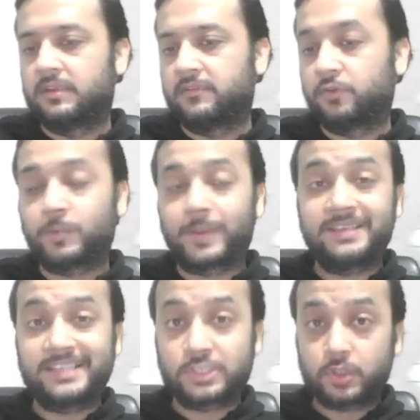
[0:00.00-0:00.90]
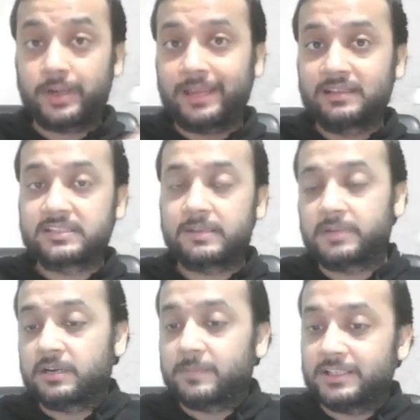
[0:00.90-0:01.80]
4 pi is the solid angle
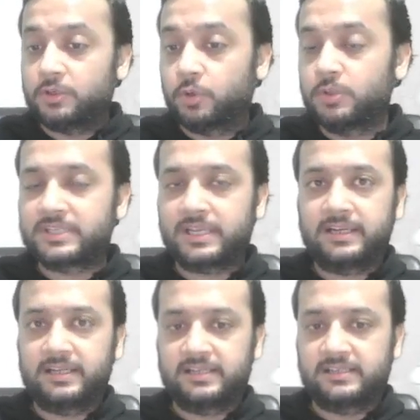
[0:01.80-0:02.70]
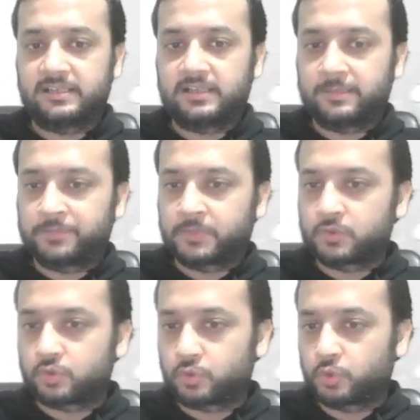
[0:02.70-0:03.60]
subtended by the whole shell at its center.
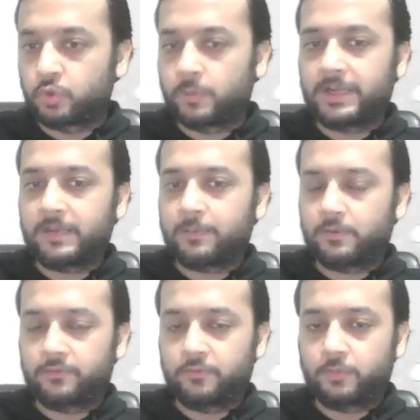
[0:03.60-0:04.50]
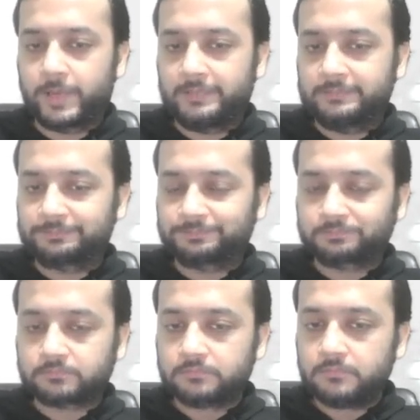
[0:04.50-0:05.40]
So 2 omega upon 4 pi
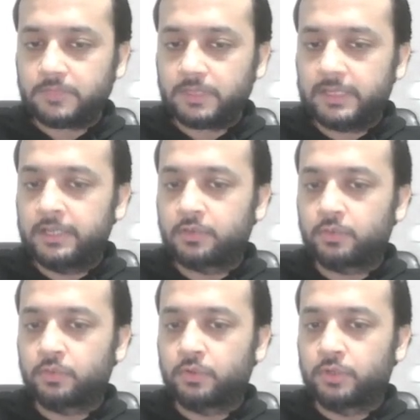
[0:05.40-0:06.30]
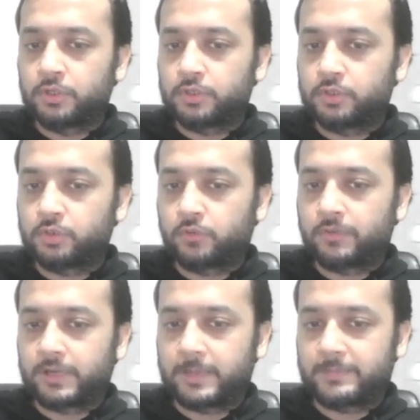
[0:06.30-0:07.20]
into q
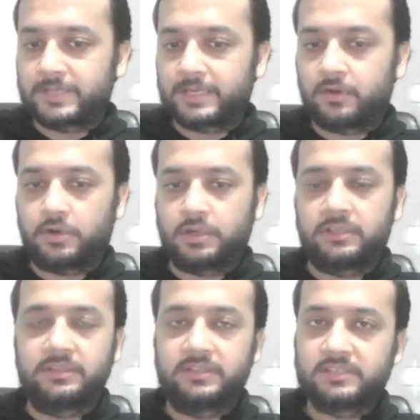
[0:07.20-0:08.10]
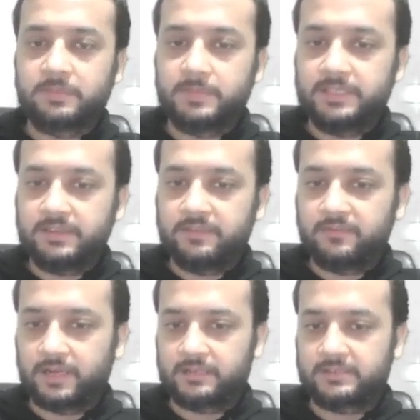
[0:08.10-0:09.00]
over epsilon naught. This will be the
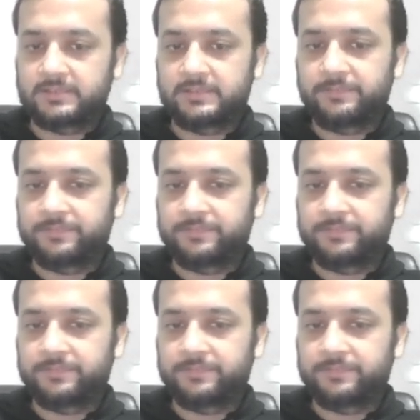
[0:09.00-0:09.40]
flux,